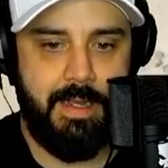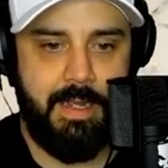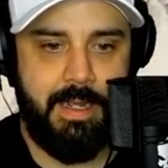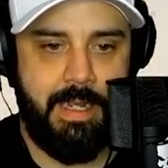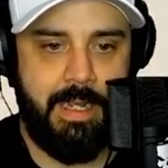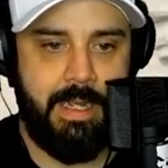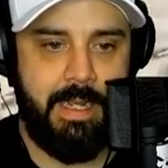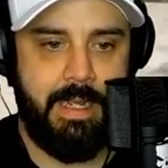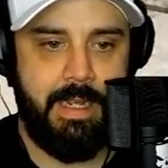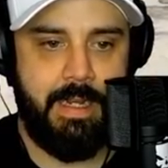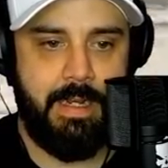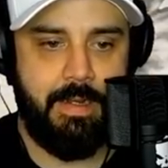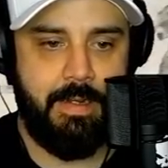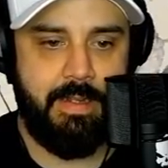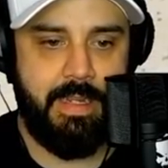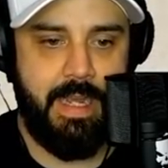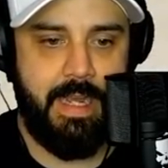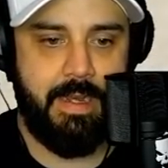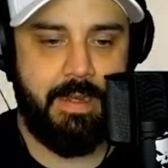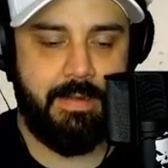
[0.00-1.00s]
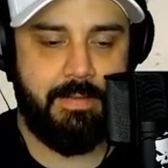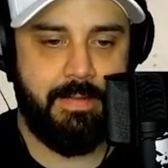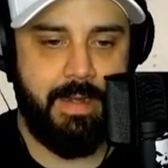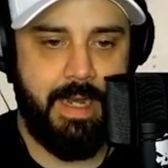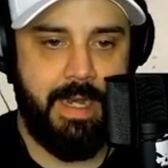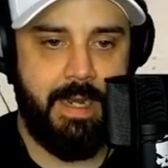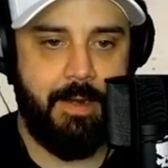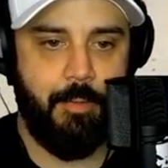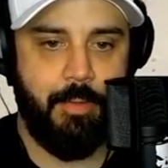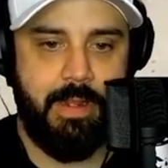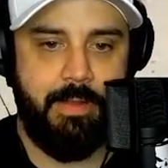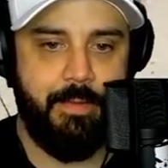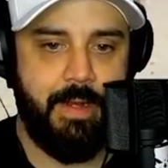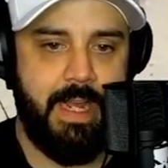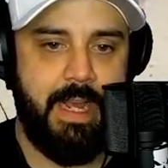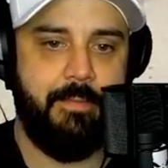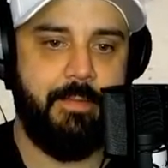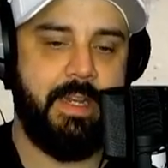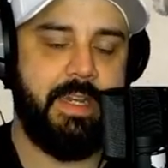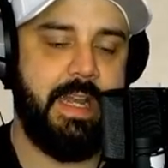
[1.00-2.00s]
And yeah, I don't even
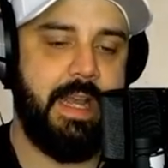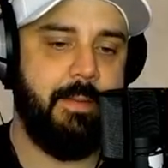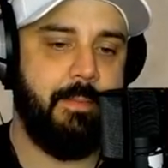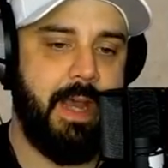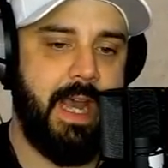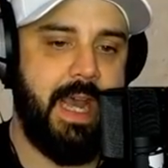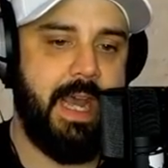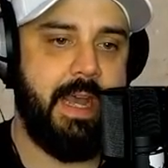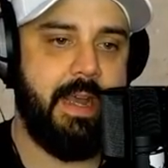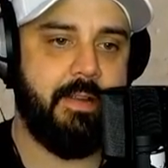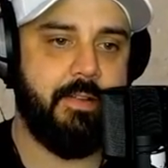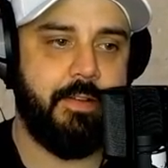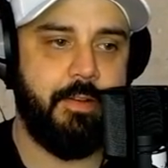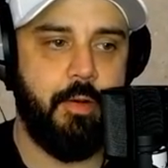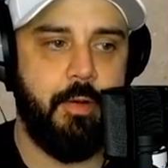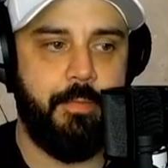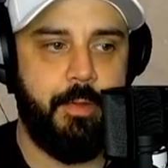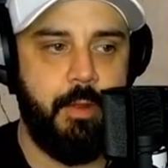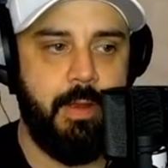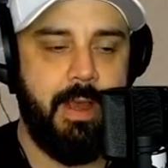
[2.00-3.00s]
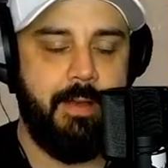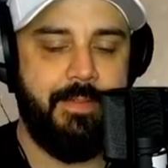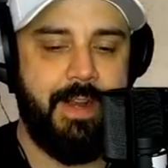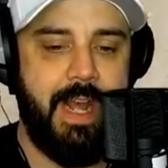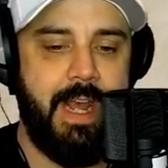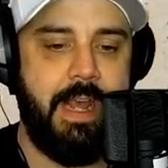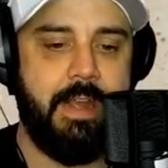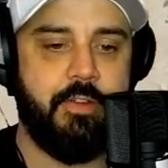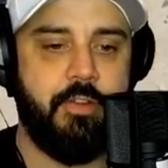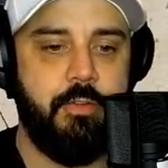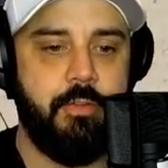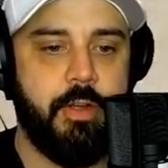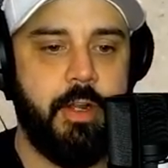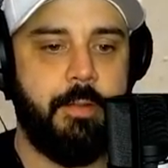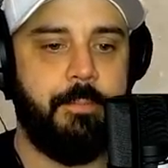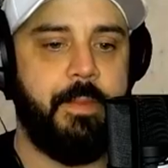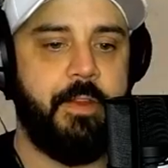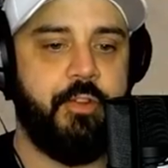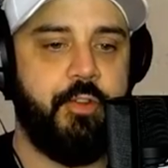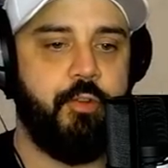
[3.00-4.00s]
have a damn axe. So if you have an axe, you can cut up
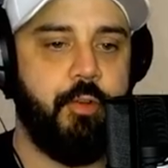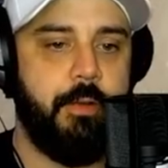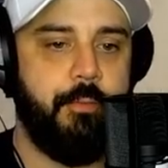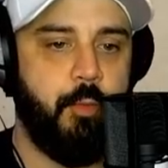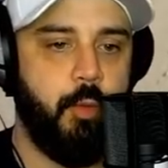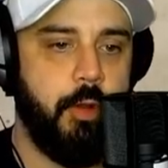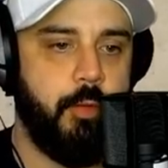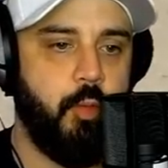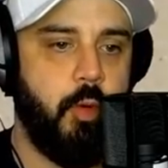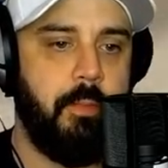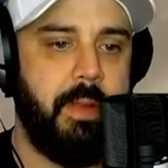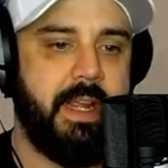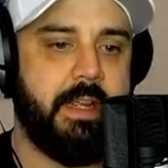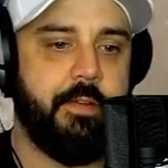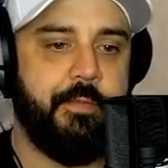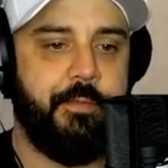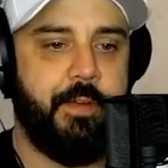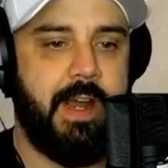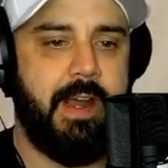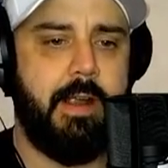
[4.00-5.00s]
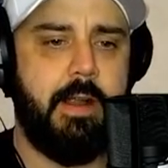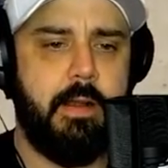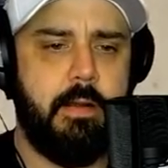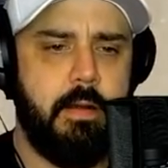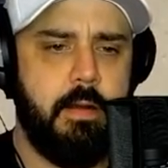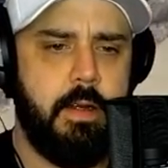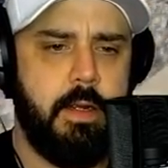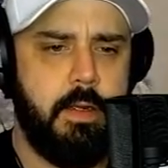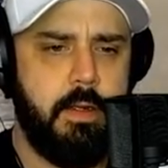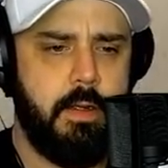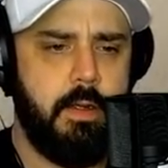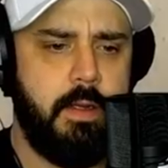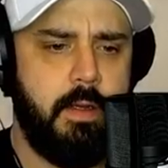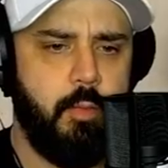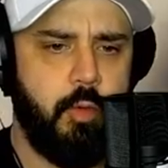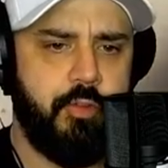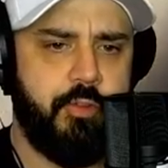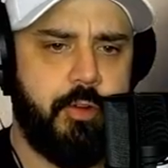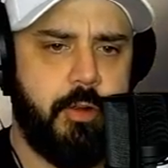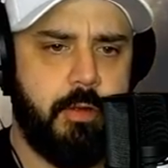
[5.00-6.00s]
this driftwood. We'll make a fire, and
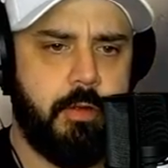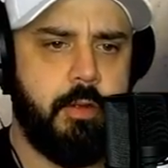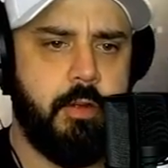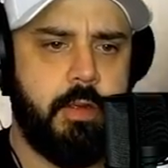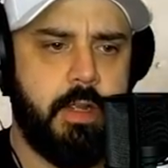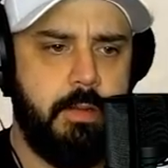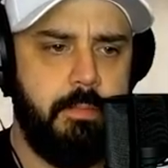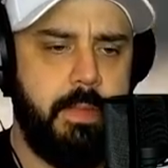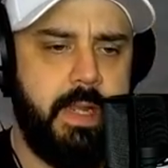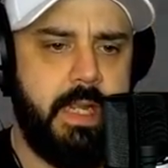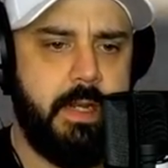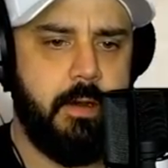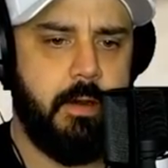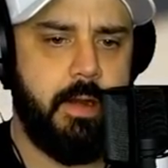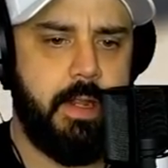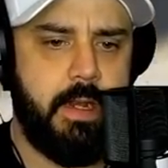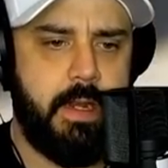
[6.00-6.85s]
we'll start cooking meat on it.